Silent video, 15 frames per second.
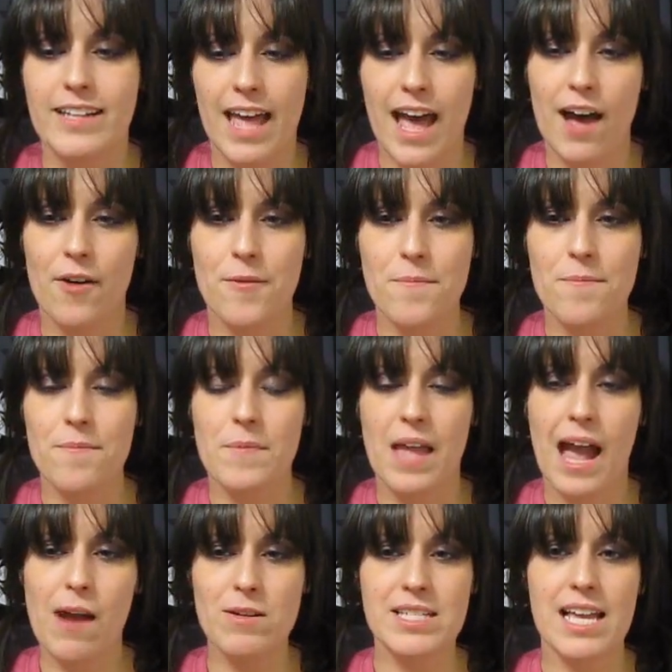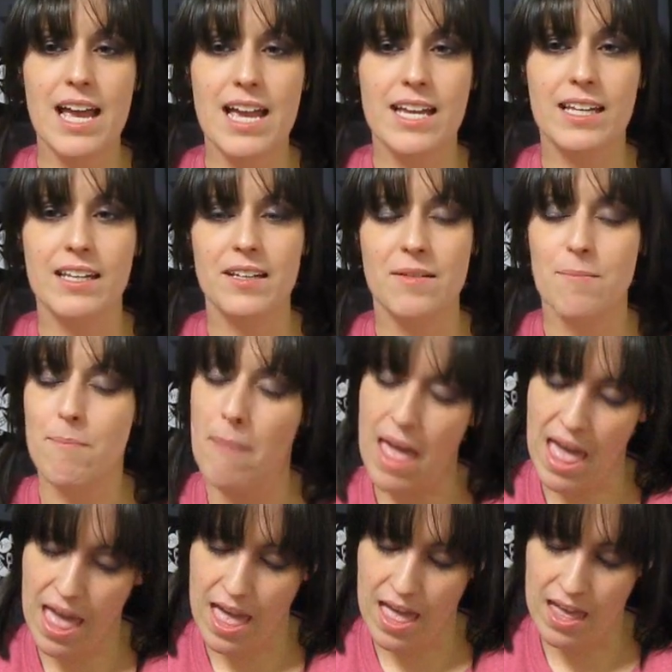Now, I was like,
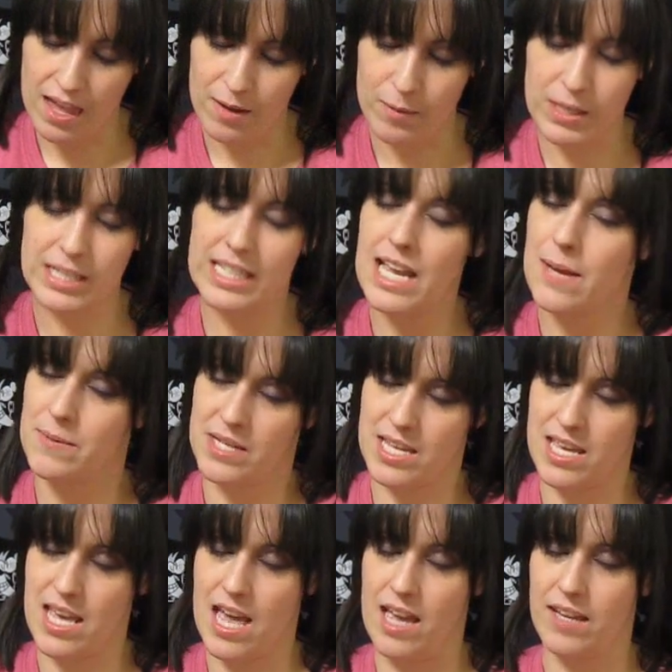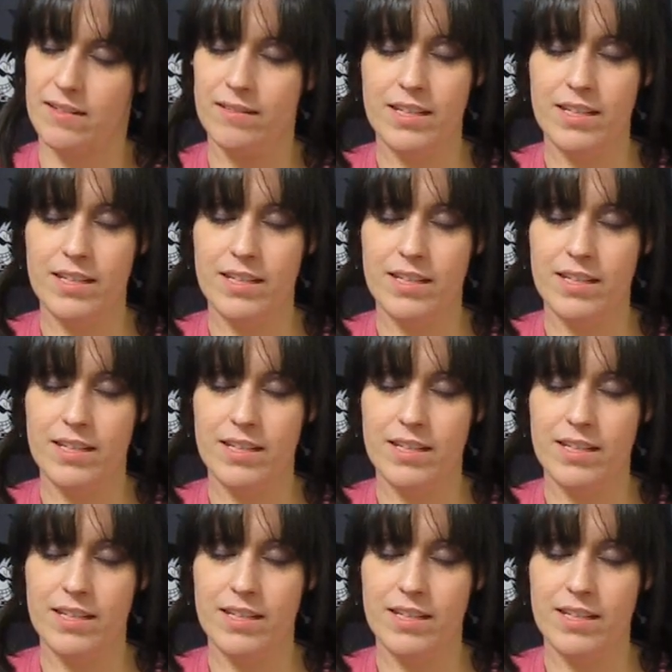meh, when it came to Hiei,